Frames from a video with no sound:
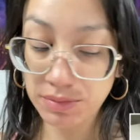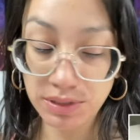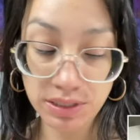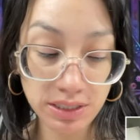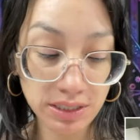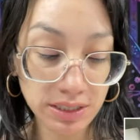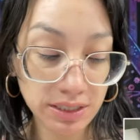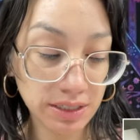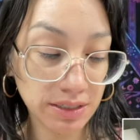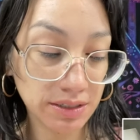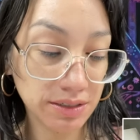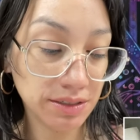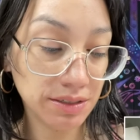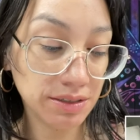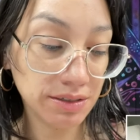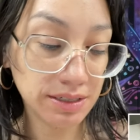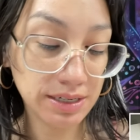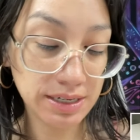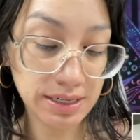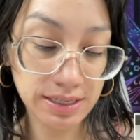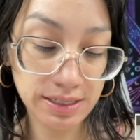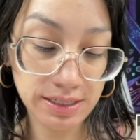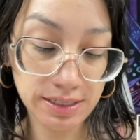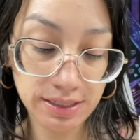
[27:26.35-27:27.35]
I'm going to tell
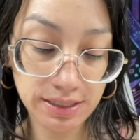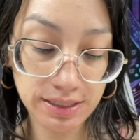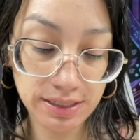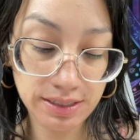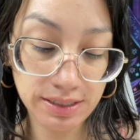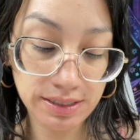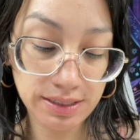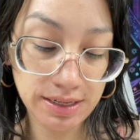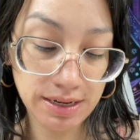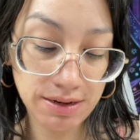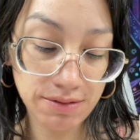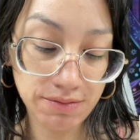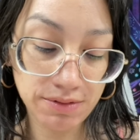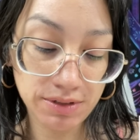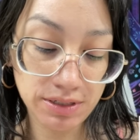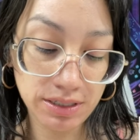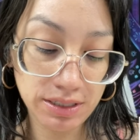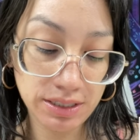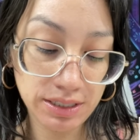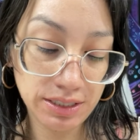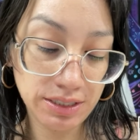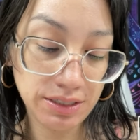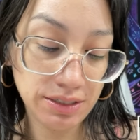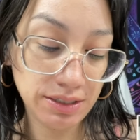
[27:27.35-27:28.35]
you guys because I
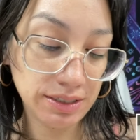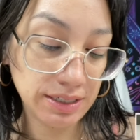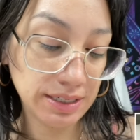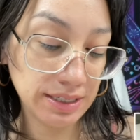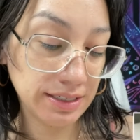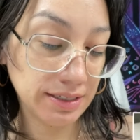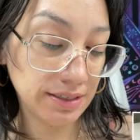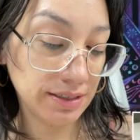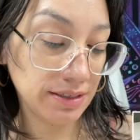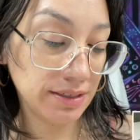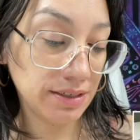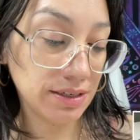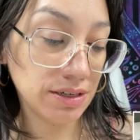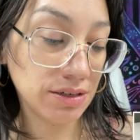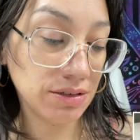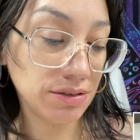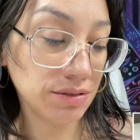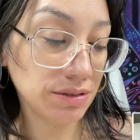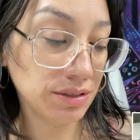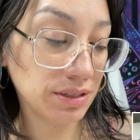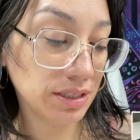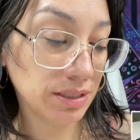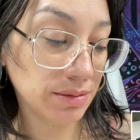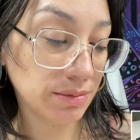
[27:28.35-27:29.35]
want to let you guys
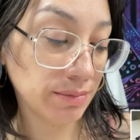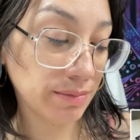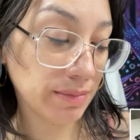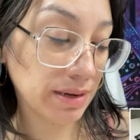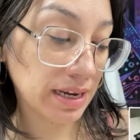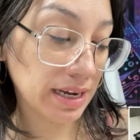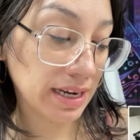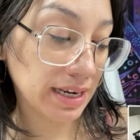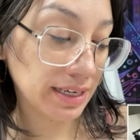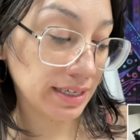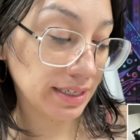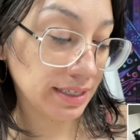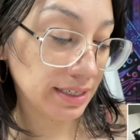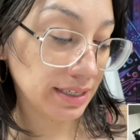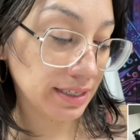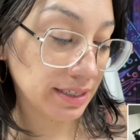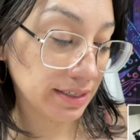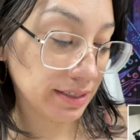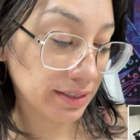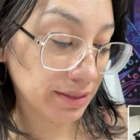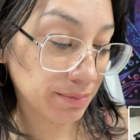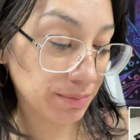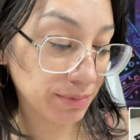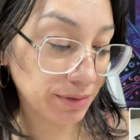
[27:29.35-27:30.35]
know some of my
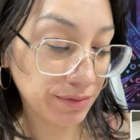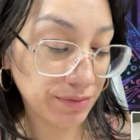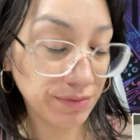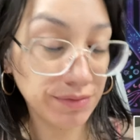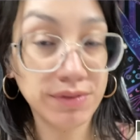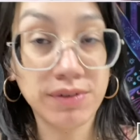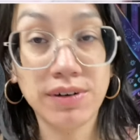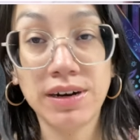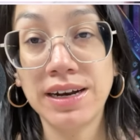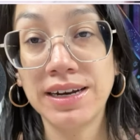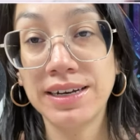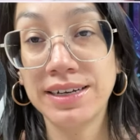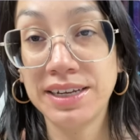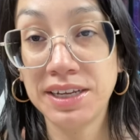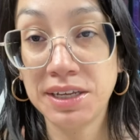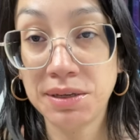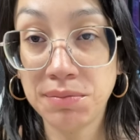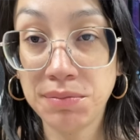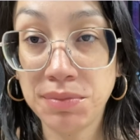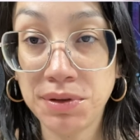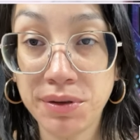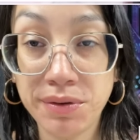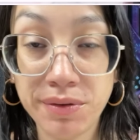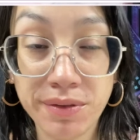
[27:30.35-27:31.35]
ideas before I
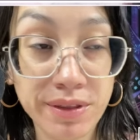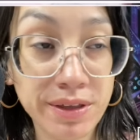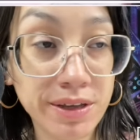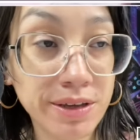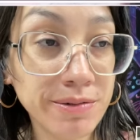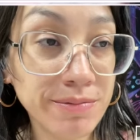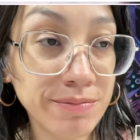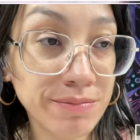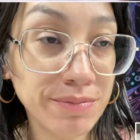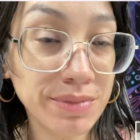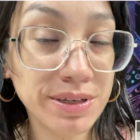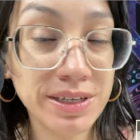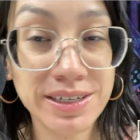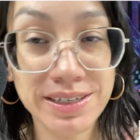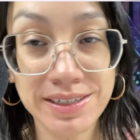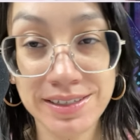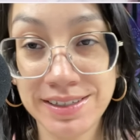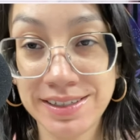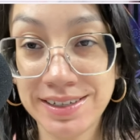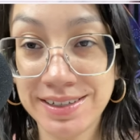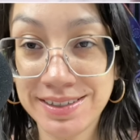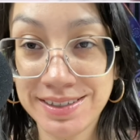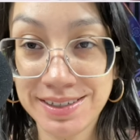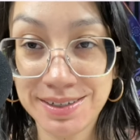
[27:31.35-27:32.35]
debut them
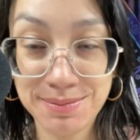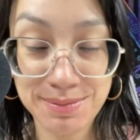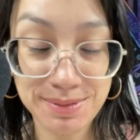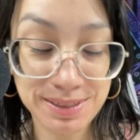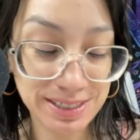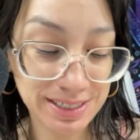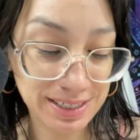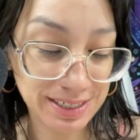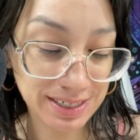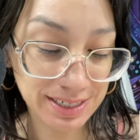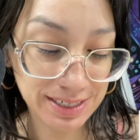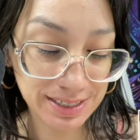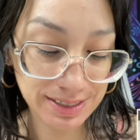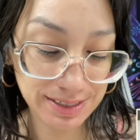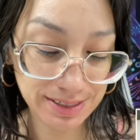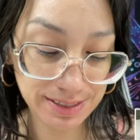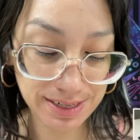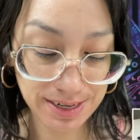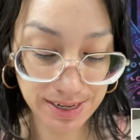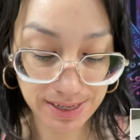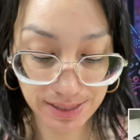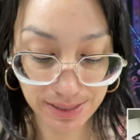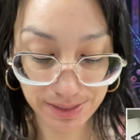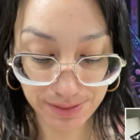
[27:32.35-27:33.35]
because that's how much I
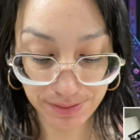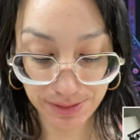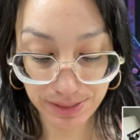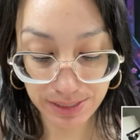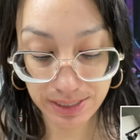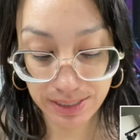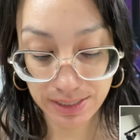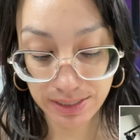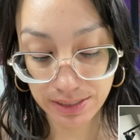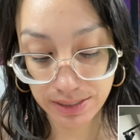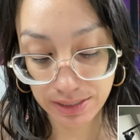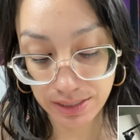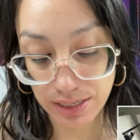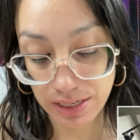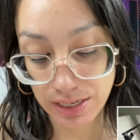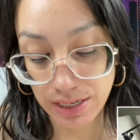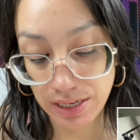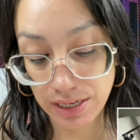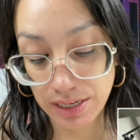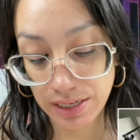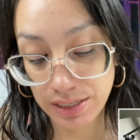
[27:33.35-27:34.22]
got. I love you guys.